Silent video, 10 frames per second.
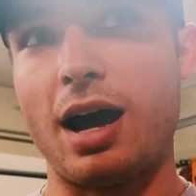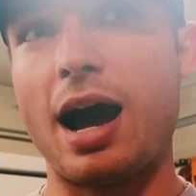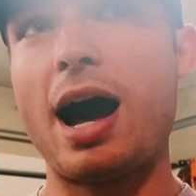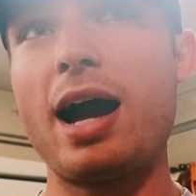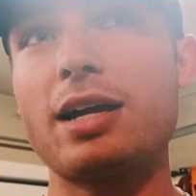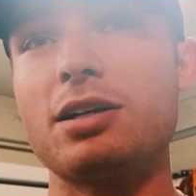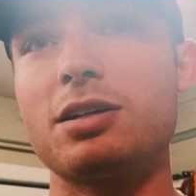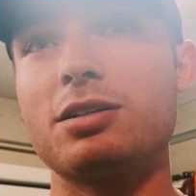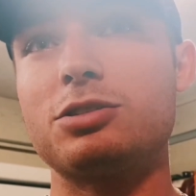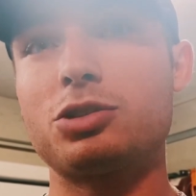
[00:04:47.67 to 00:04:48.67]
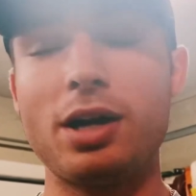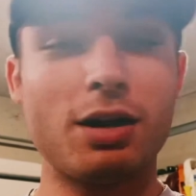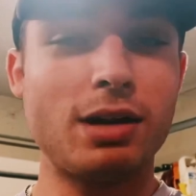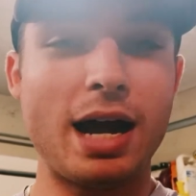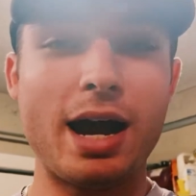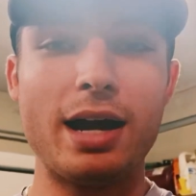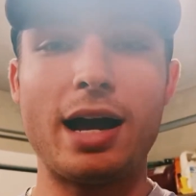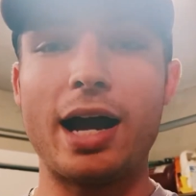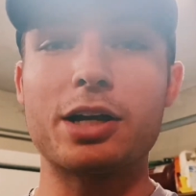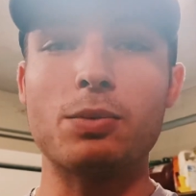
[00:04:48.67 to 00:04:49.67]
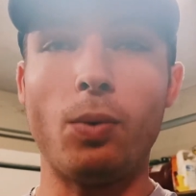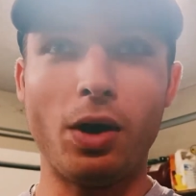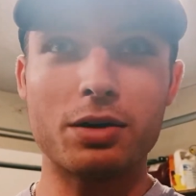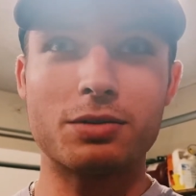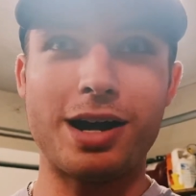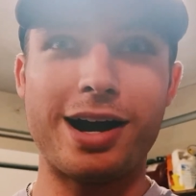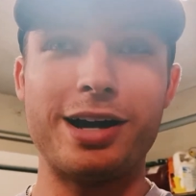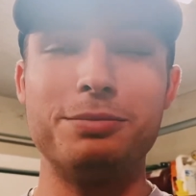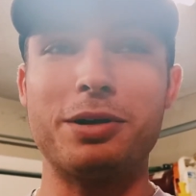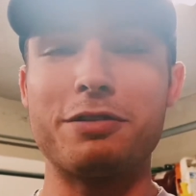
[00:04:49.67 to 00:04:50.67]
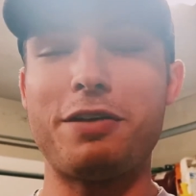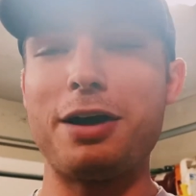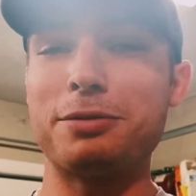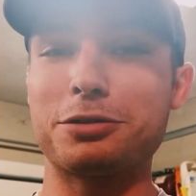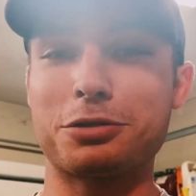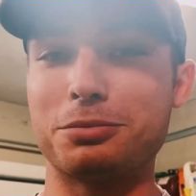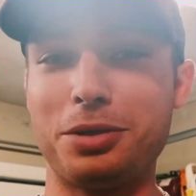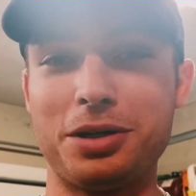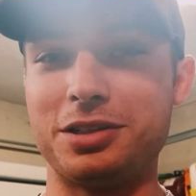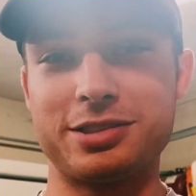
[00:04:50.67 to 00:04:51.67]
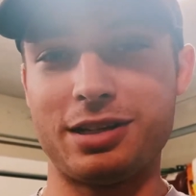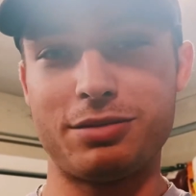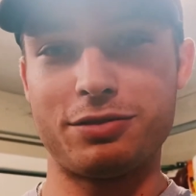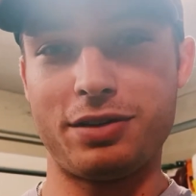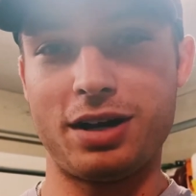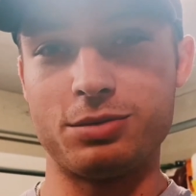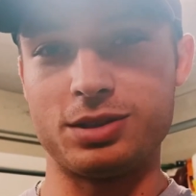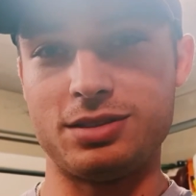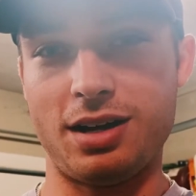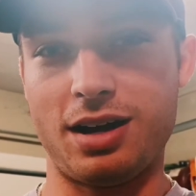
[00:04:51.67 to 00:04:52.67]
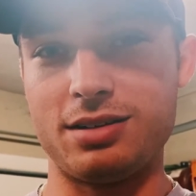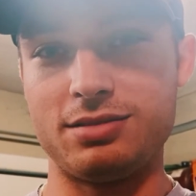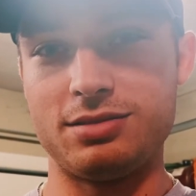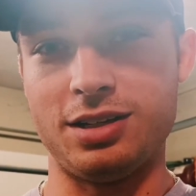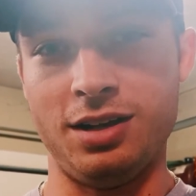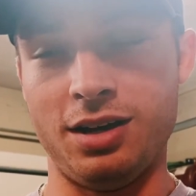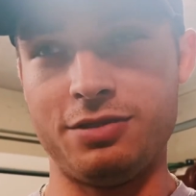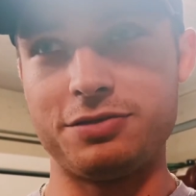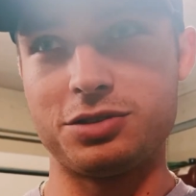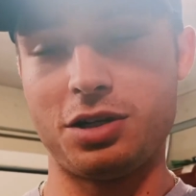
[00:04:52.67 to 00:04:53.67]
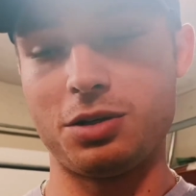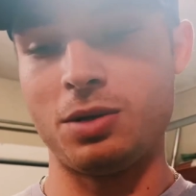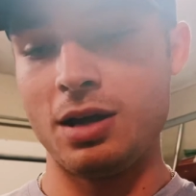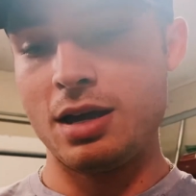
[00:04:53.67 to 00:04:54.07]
I could trail ride, I could water ride, but if I went through mud, the 75 was not enough. So